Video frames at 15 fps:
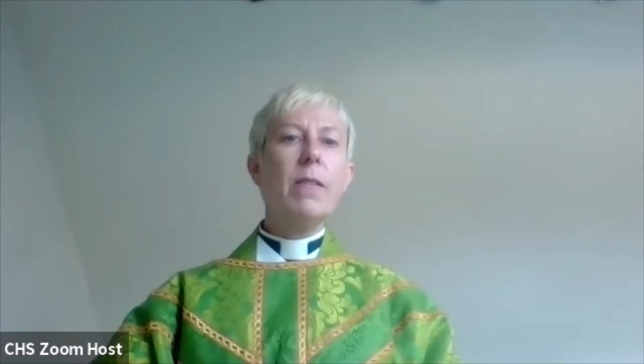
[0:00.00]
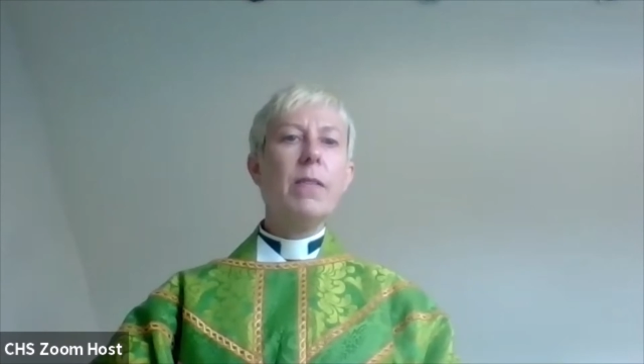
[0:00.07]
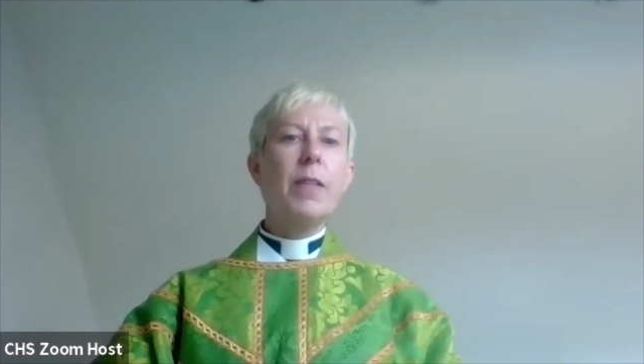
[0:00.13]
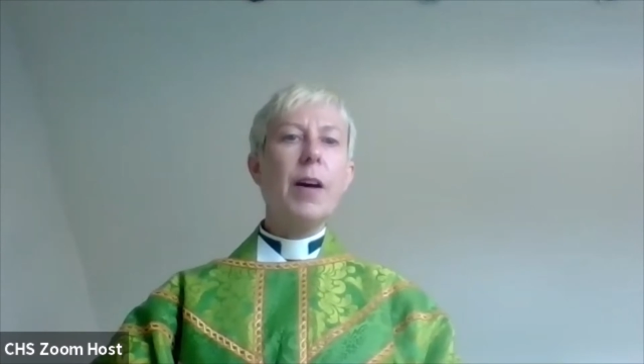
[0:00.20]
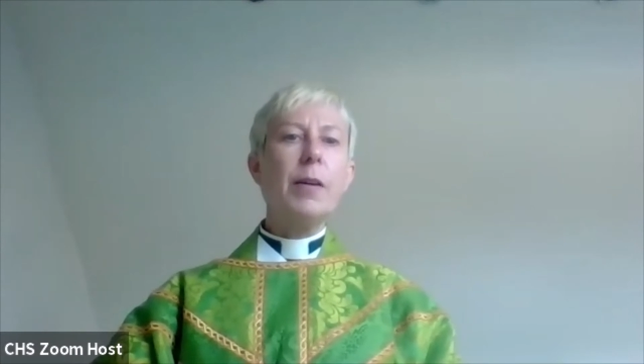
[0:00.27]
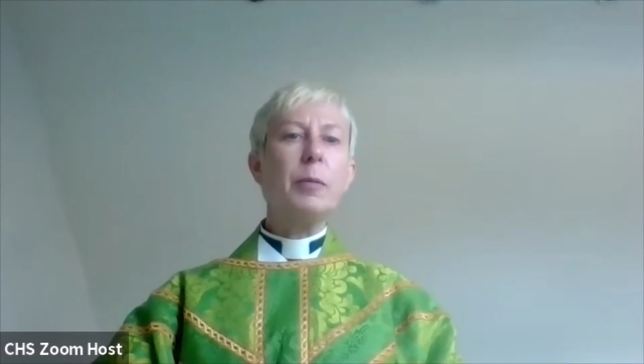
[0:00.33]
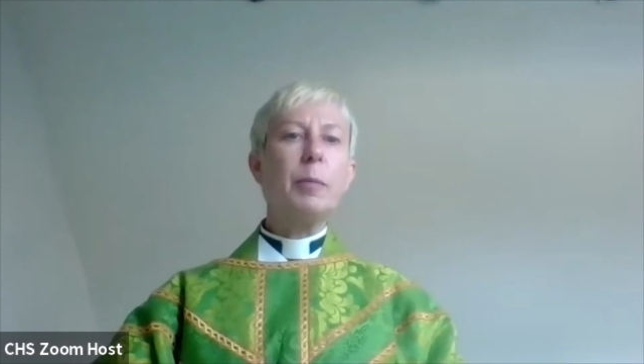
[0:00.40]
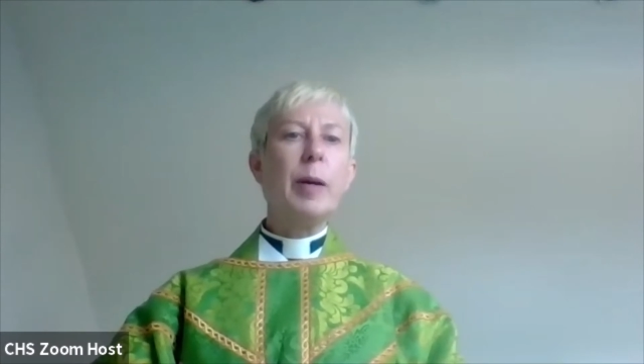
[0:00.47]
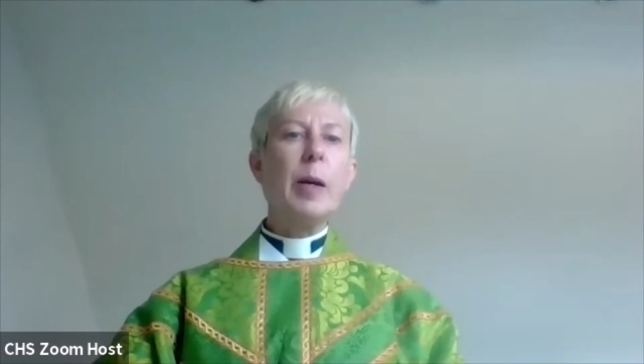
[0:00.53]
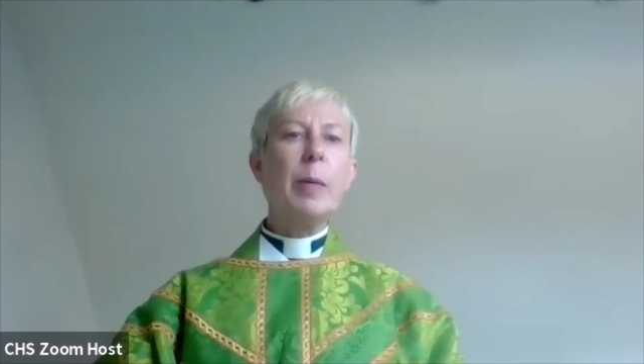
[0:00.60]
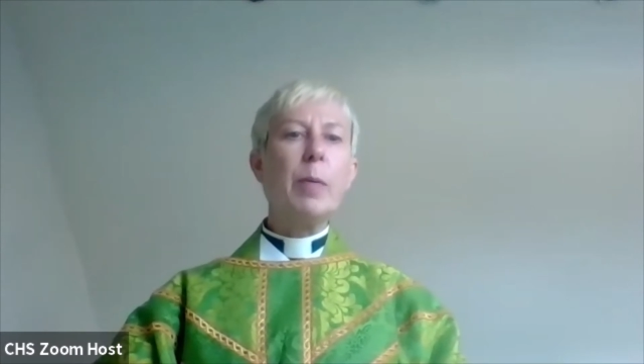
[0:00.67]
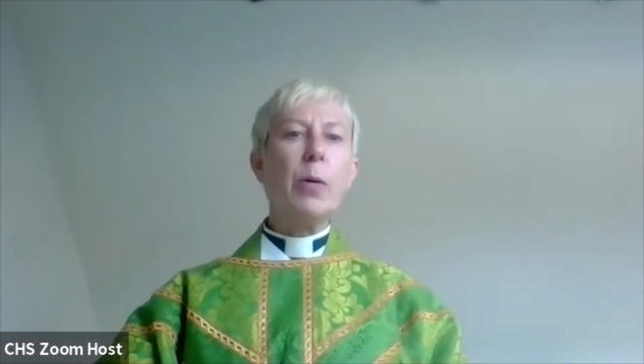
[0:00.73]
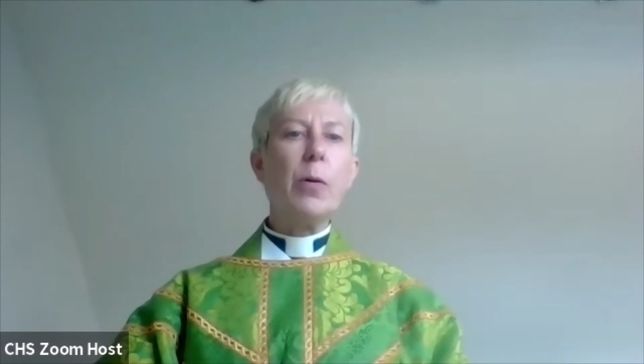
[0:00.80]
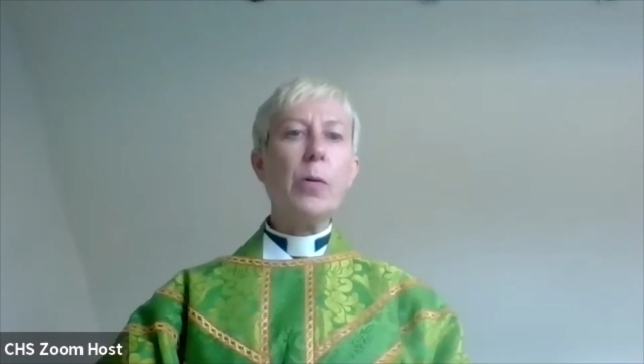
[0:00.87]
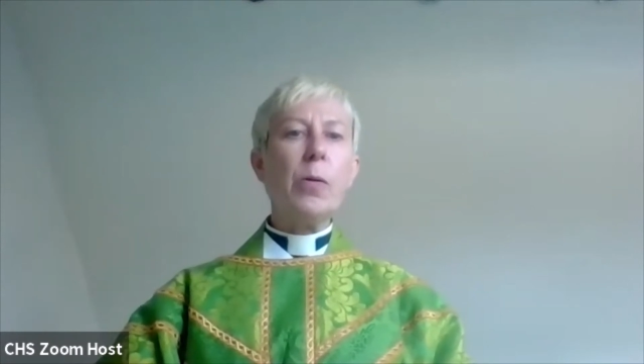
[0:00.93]
Those
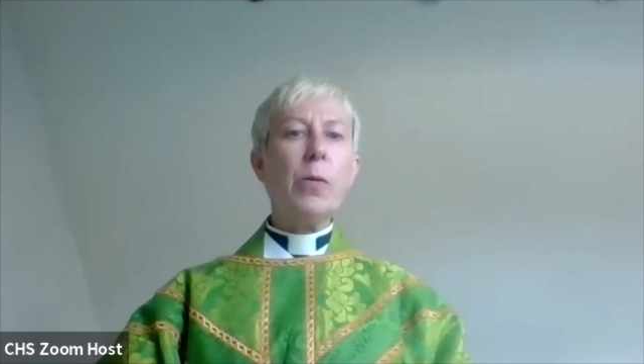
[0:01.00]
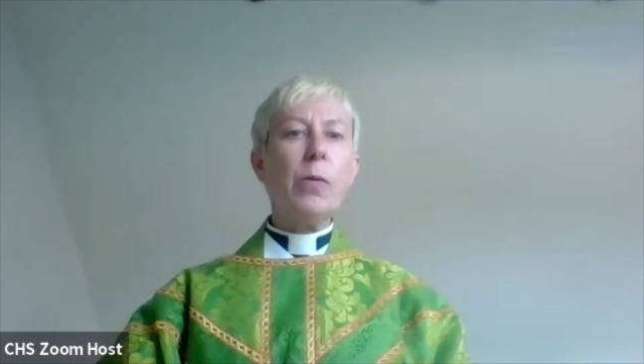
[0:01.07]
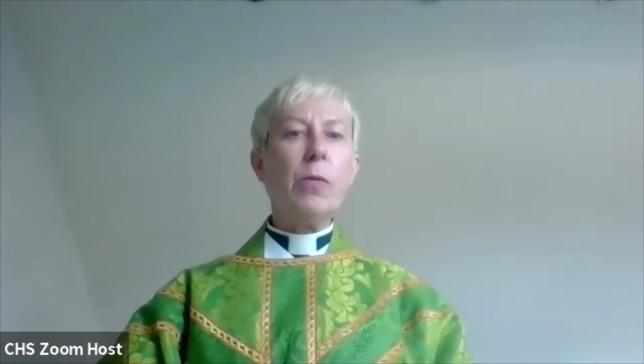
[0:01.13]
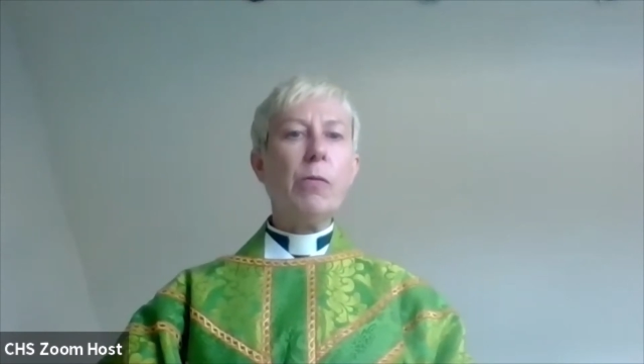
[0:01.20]
people